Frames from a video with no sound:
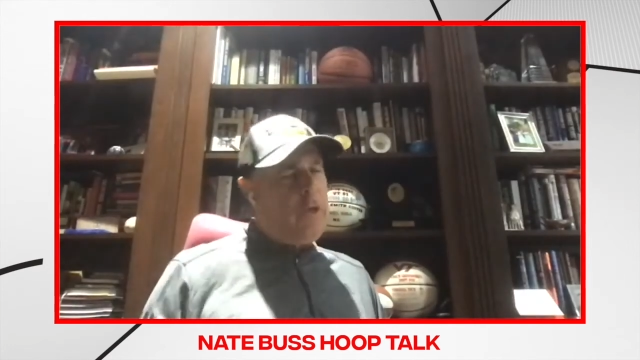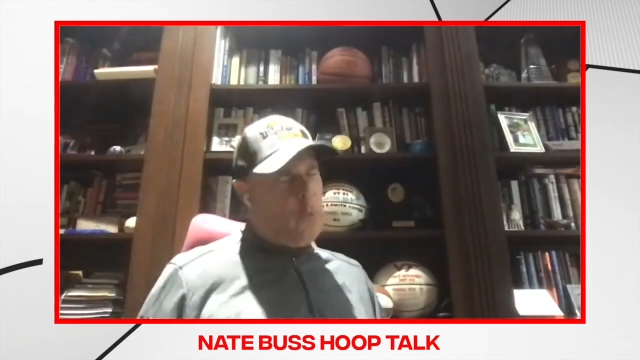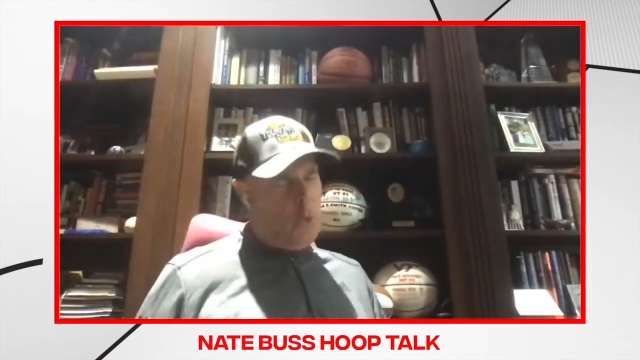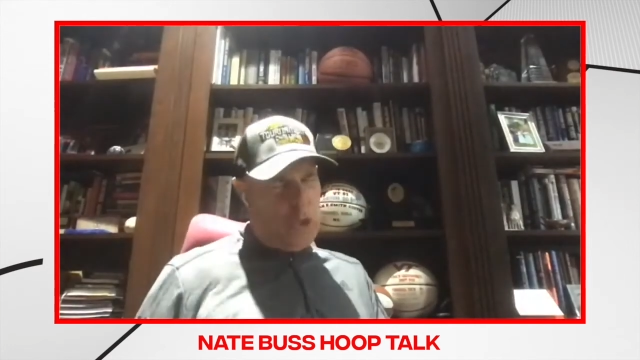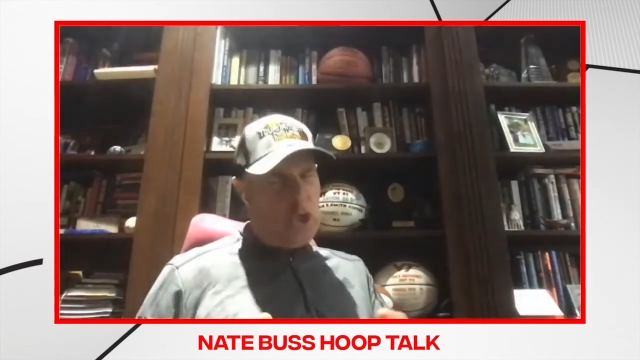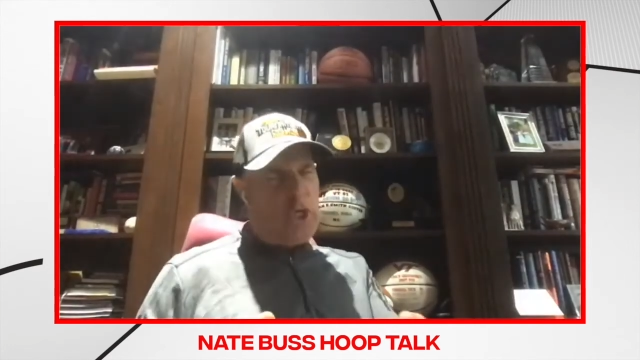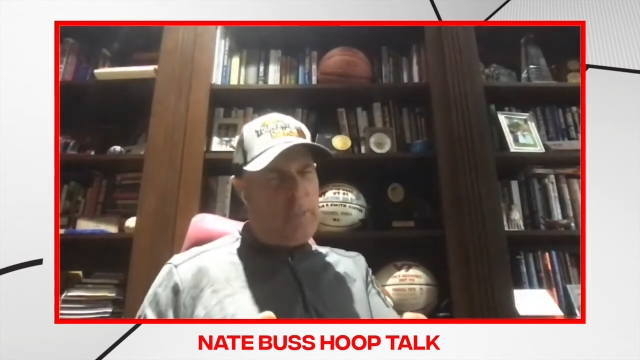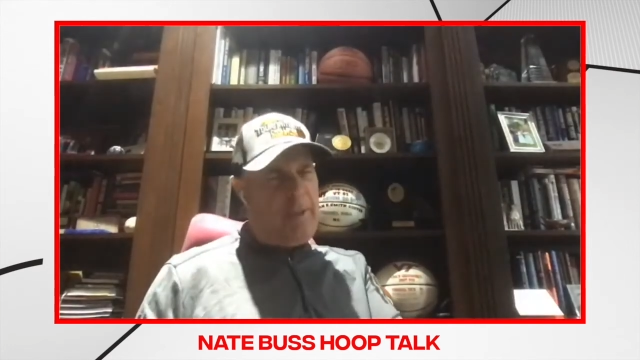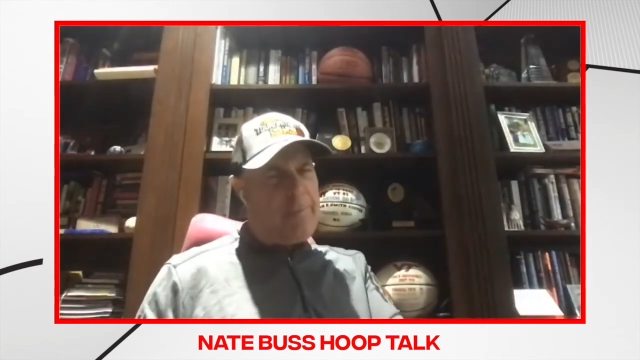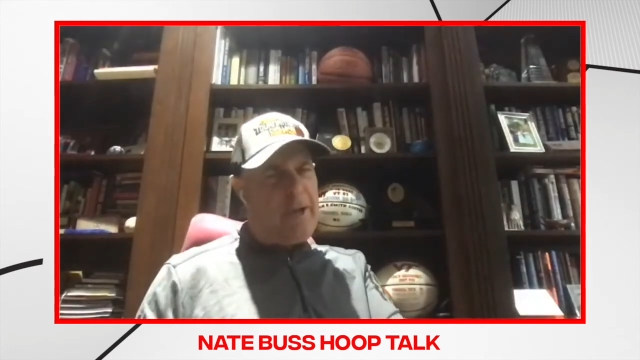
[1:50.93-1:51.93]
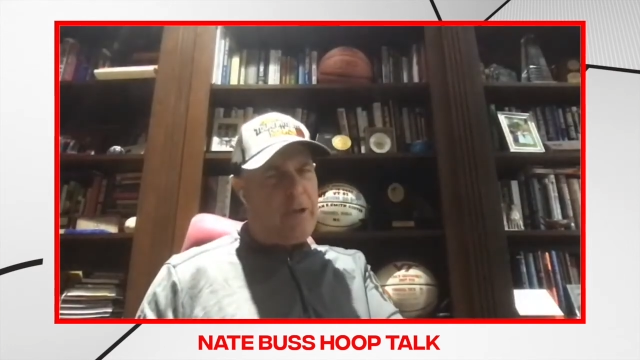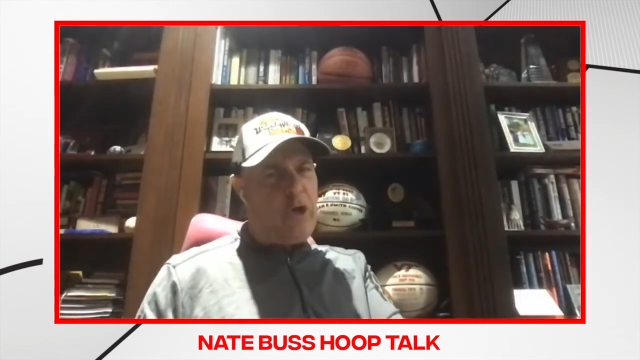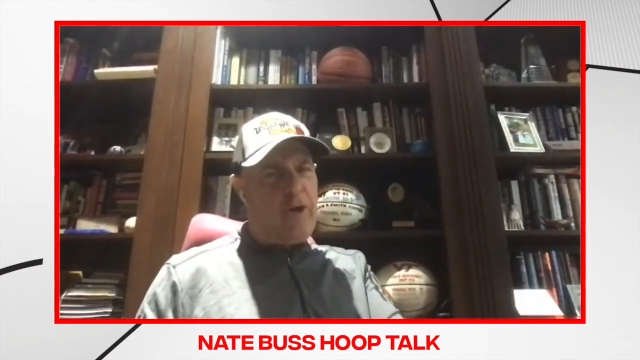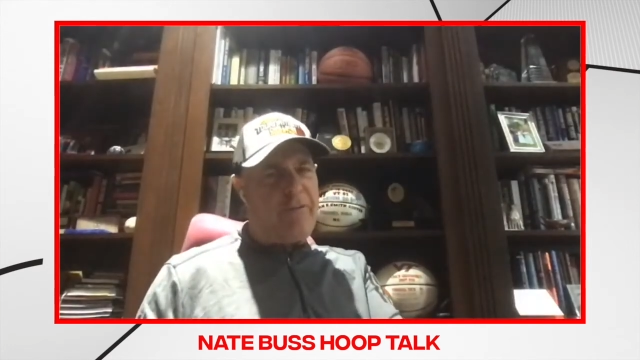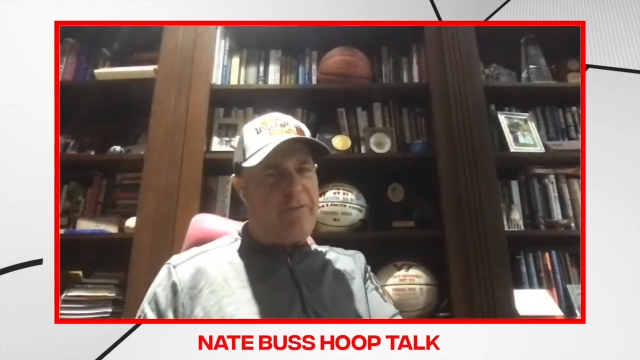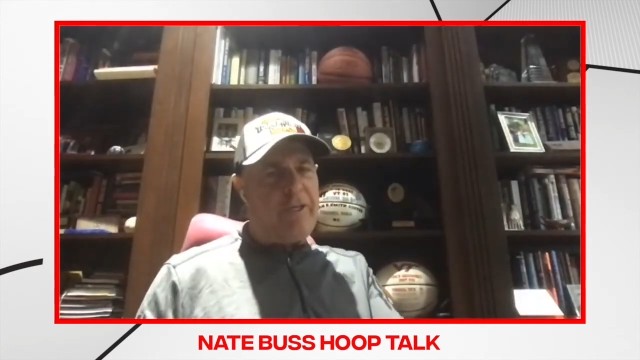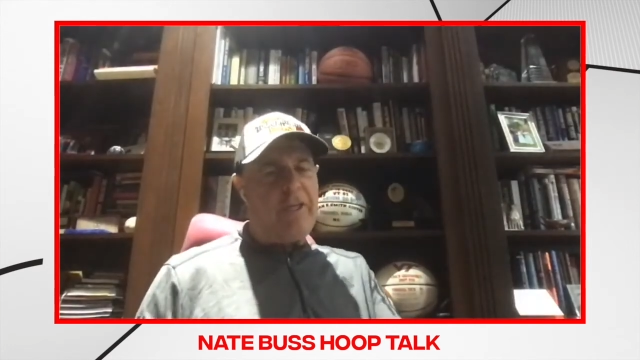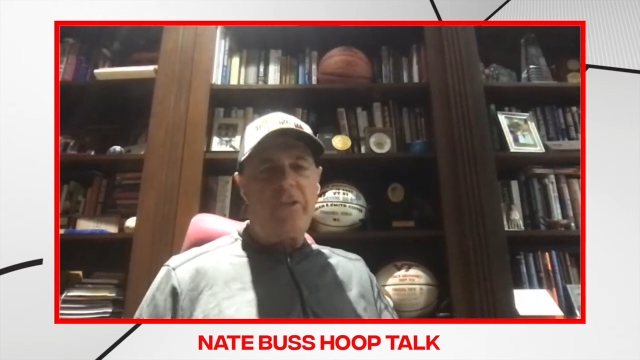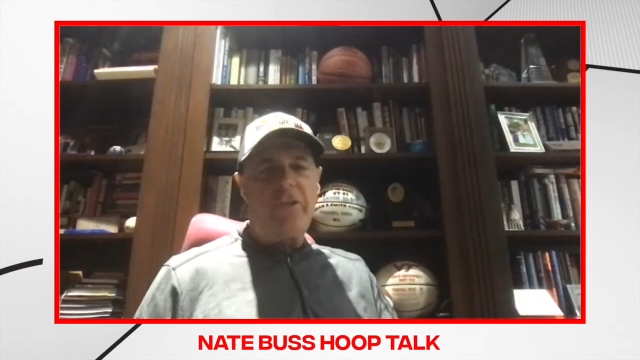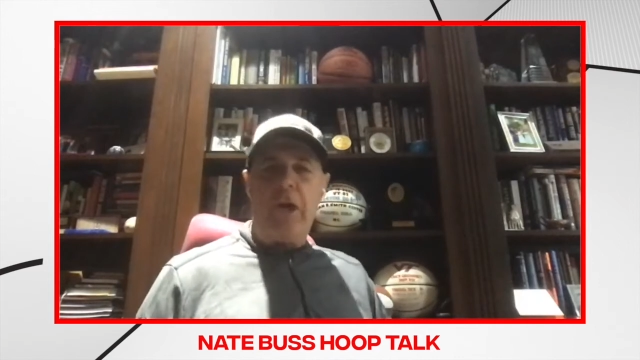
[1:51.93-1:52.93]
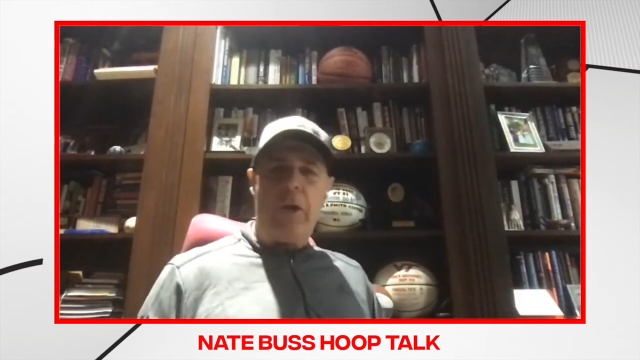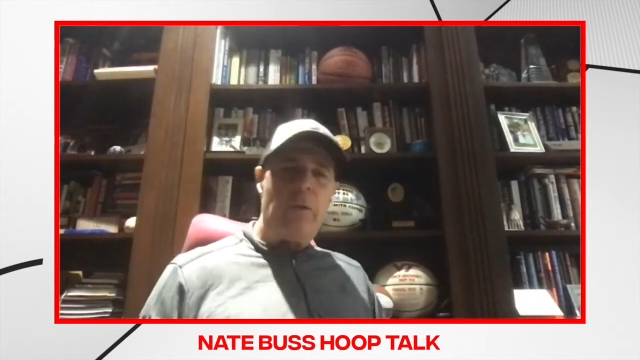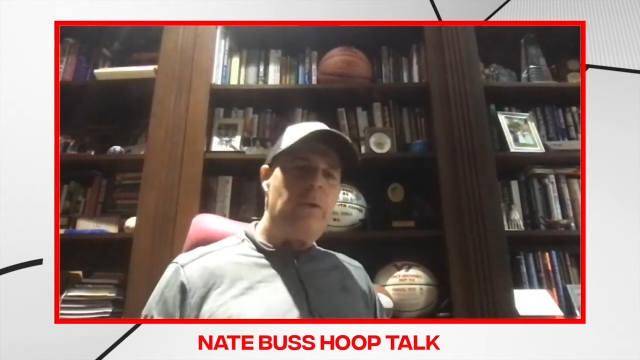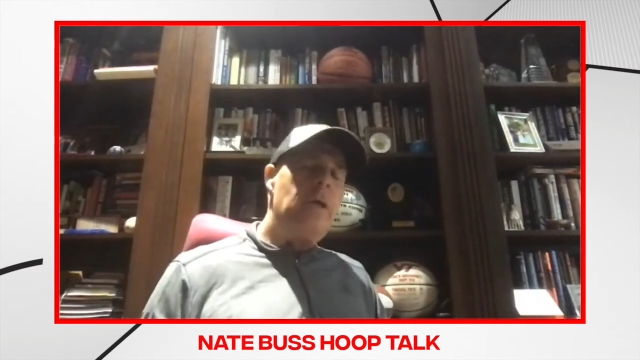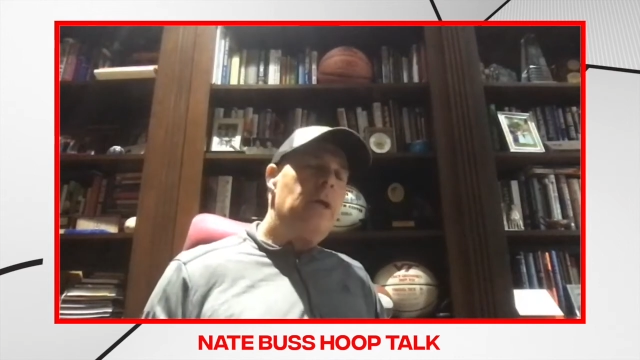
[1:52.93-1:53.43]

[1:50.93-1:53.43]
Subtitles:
well, you're going to be better off for this. No.